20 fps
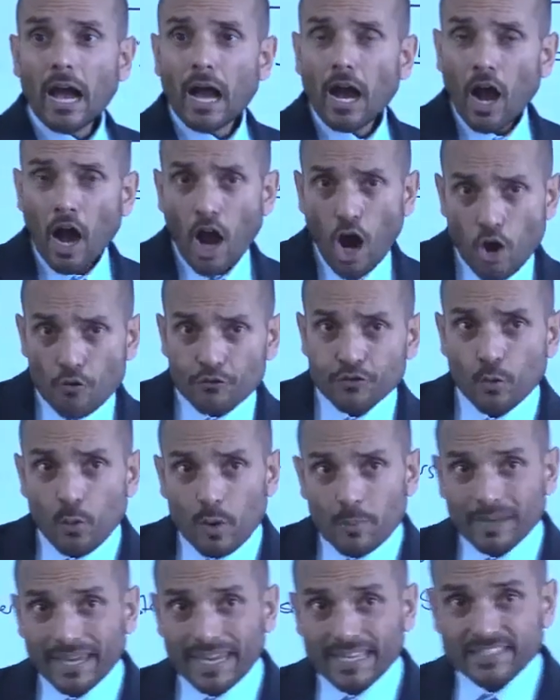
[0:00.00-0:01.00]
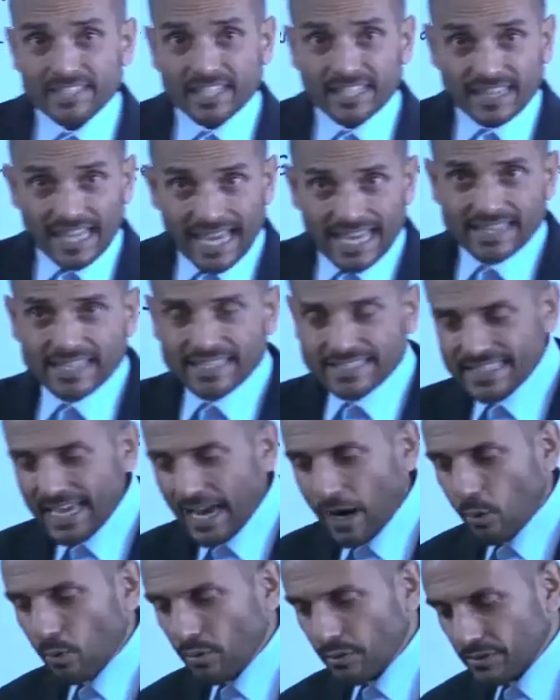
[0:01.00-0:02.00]
hopefully we'll begin to lay this
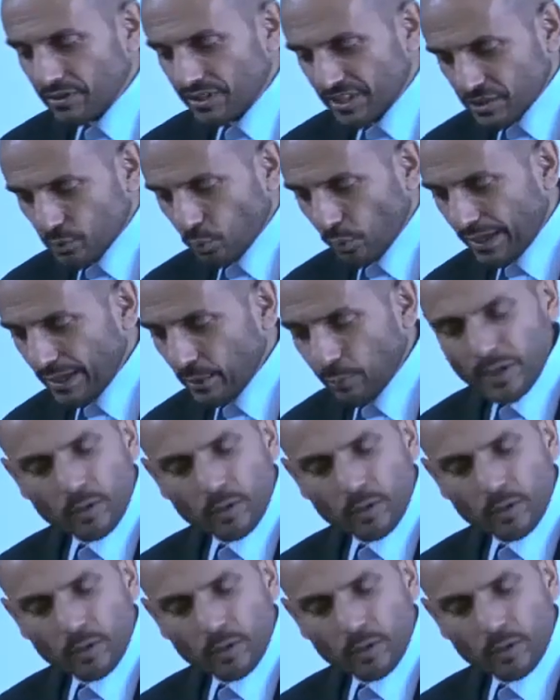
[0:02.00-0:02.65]
out this week.